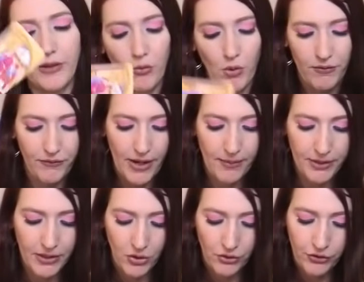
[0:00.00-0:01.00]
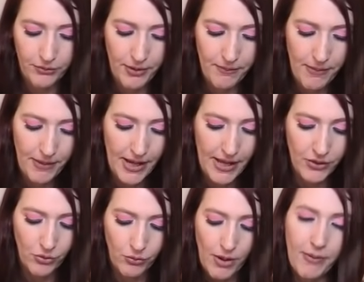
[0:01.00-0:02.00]
They want family and long-term commitment and
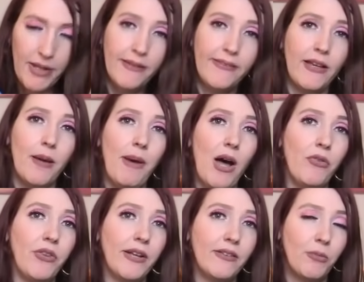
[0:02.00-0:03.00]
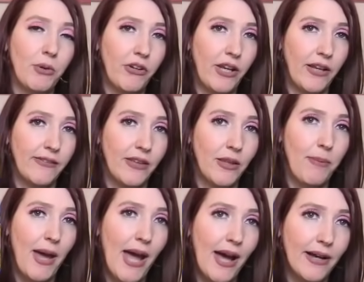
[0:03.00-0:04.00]
they're reminiscing about things pertaining to the
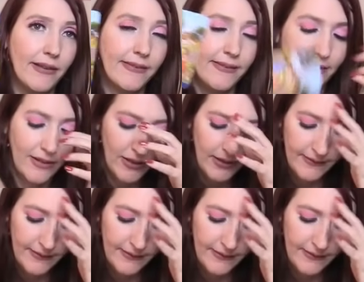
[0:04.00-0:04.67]
past.